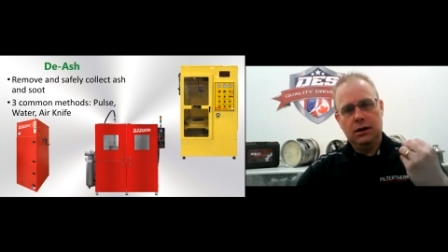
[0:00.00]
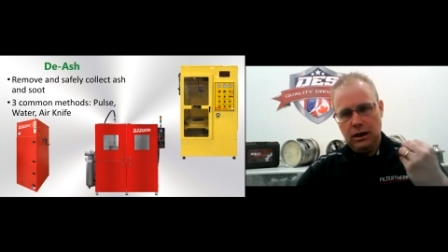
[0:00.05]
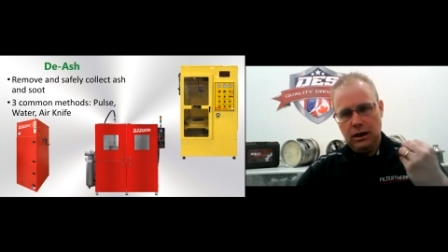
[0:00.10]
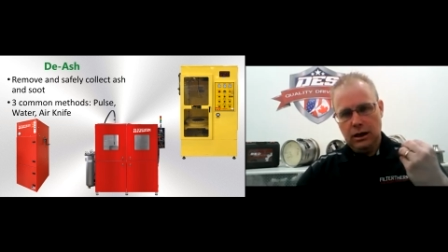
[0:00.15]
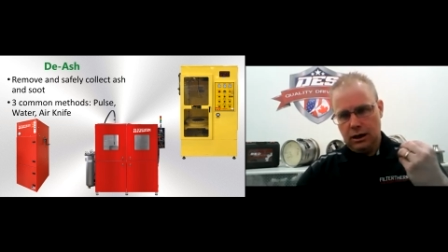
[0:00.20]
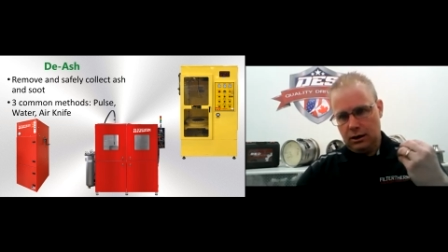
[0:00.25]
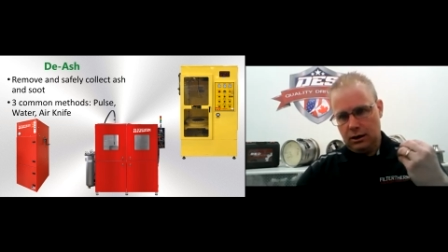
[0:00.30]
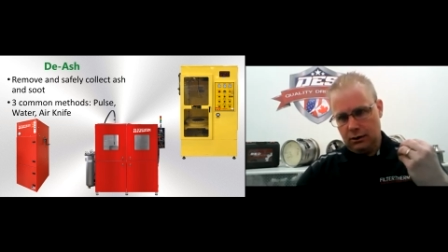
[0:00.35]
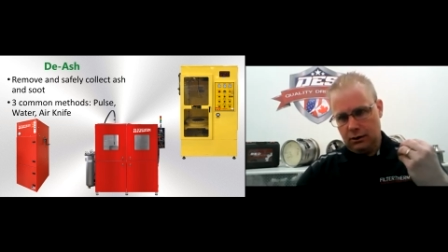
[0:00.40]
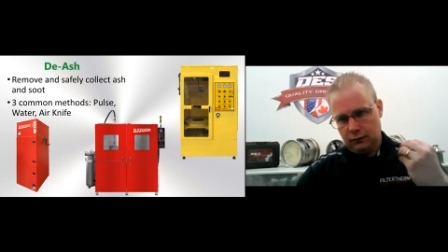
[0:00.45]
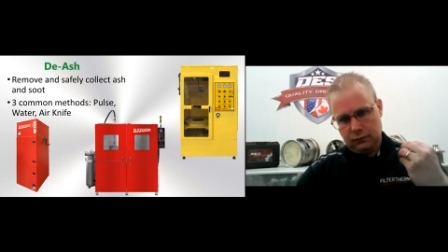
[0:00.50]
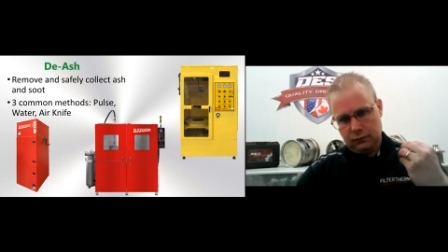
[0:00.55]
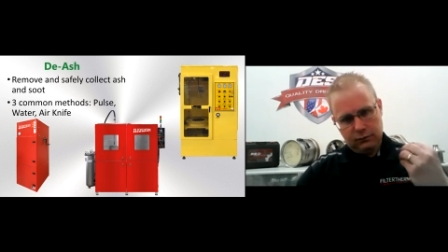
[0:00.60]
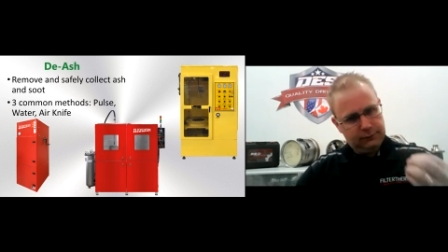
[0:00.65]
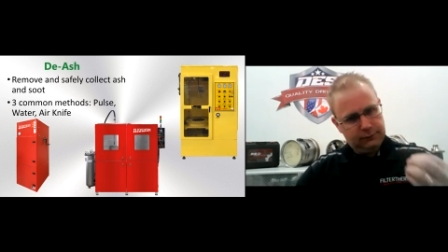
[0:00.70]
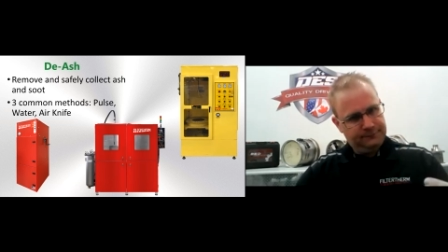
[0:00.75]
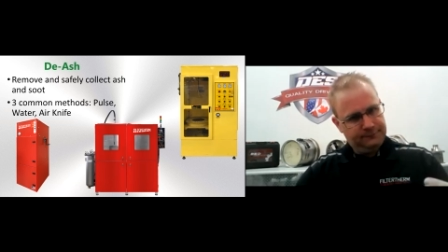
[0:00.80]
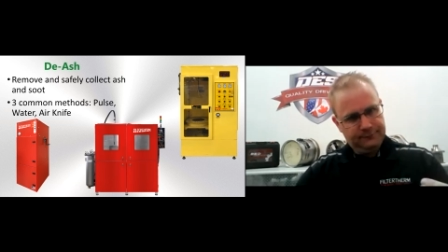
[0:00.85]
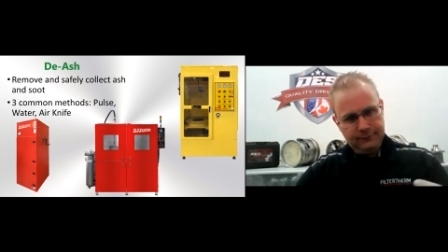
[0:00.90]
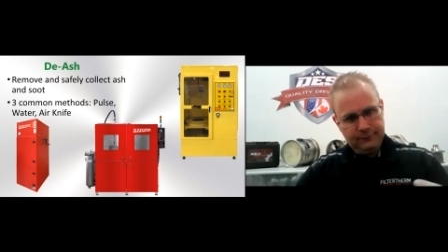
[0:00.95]
is
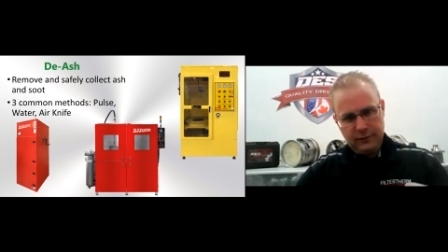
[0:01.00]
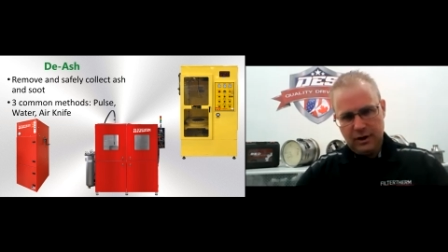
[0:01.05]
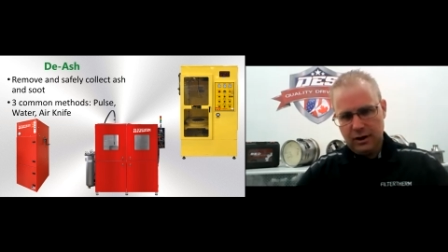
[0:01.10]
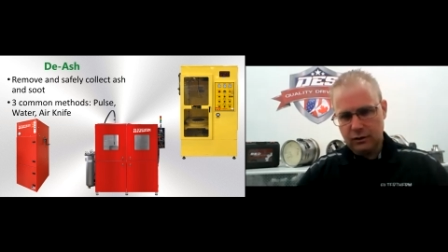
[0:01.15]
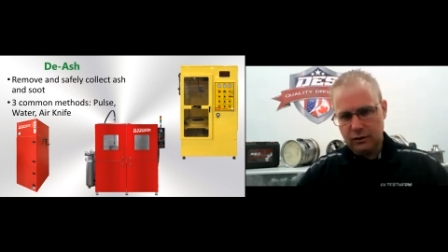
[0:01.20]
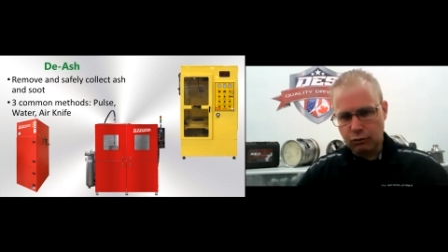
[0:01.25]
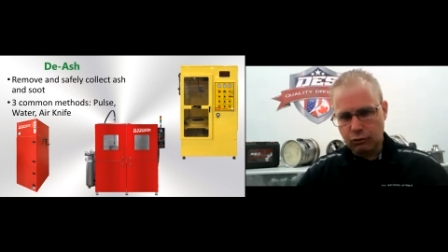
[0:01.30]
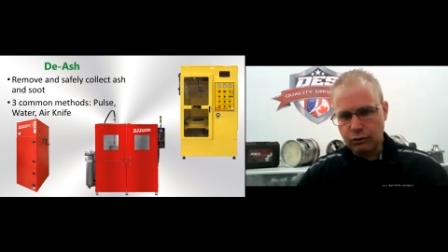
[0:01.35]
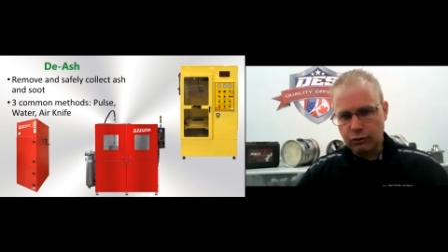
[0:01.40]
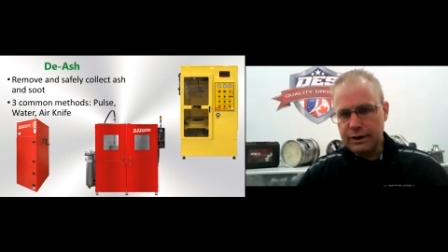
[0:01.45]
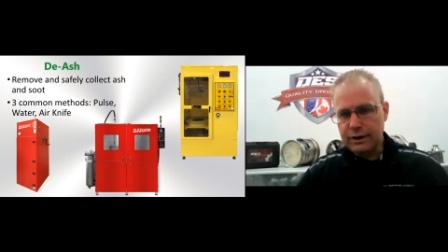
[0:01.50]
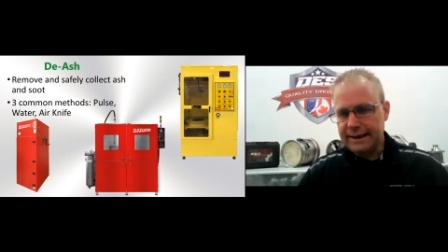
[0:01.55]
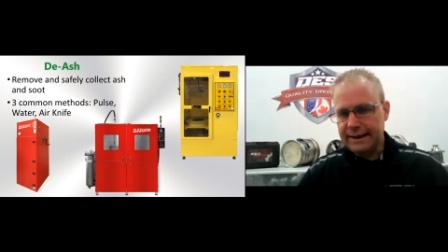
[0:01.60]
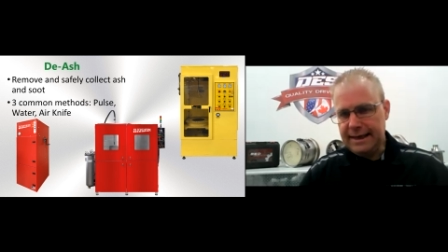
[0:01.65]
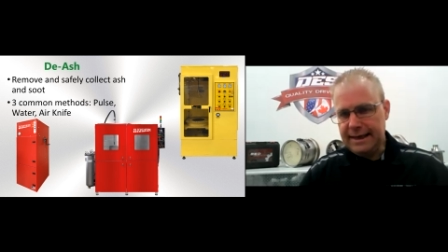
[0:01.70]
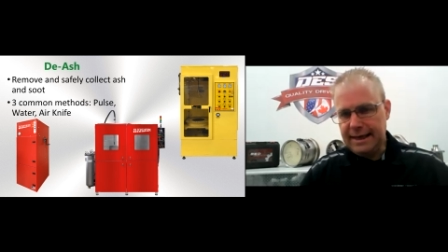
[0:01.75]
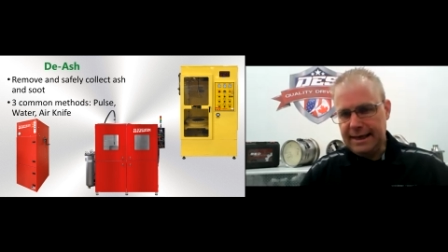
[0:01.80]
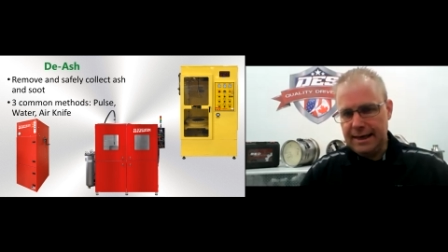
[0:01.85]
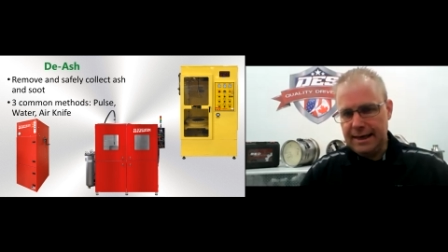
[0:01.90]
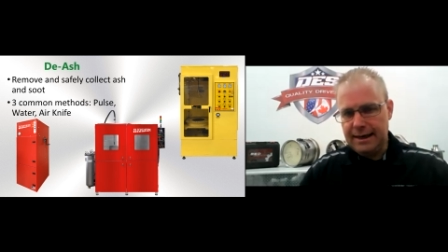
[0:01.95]
really
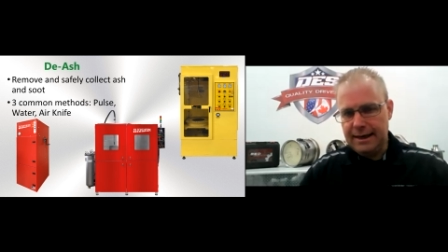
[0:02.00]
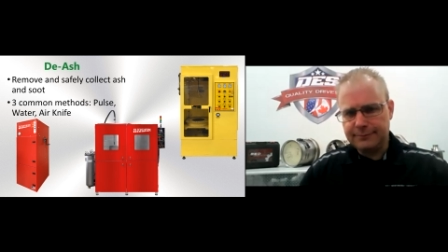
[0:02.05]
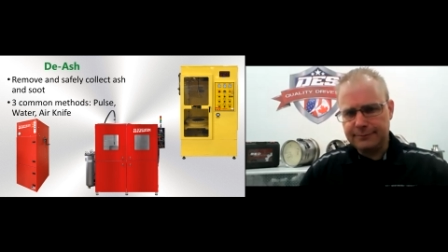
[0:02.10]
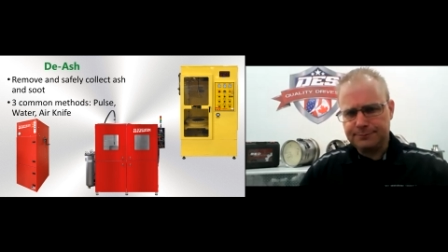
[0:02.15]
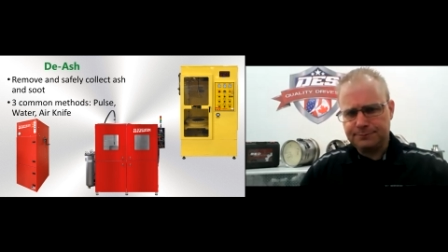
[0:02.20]
key.